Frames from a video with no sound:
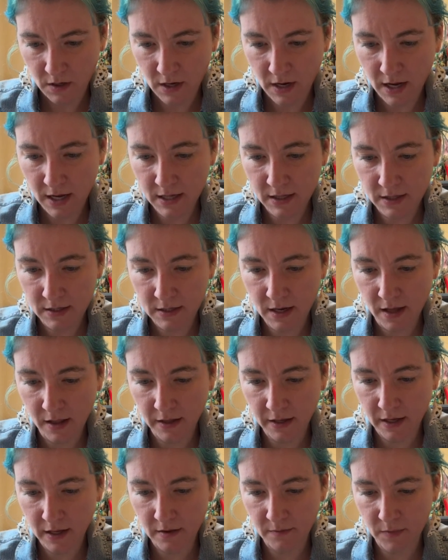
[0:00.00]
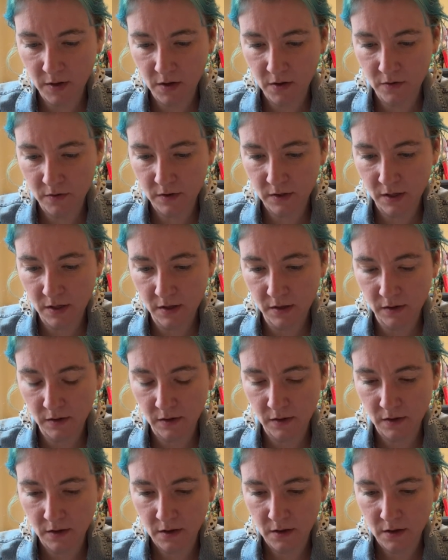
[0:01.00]
Nice, delicate
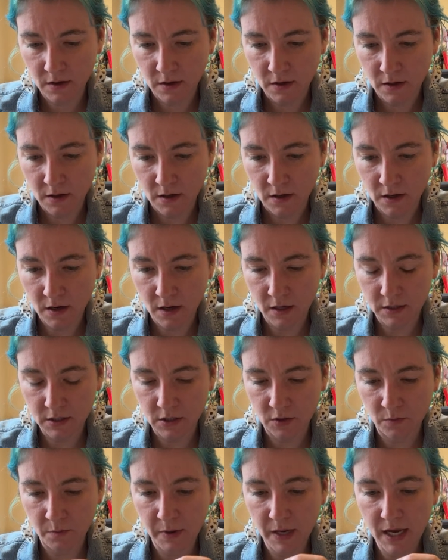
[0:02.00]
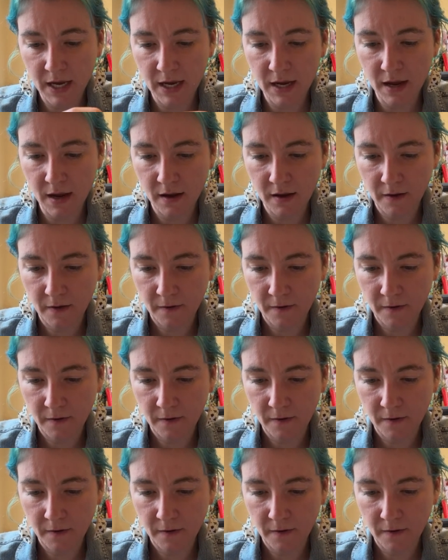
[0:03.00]
muses. Not too big,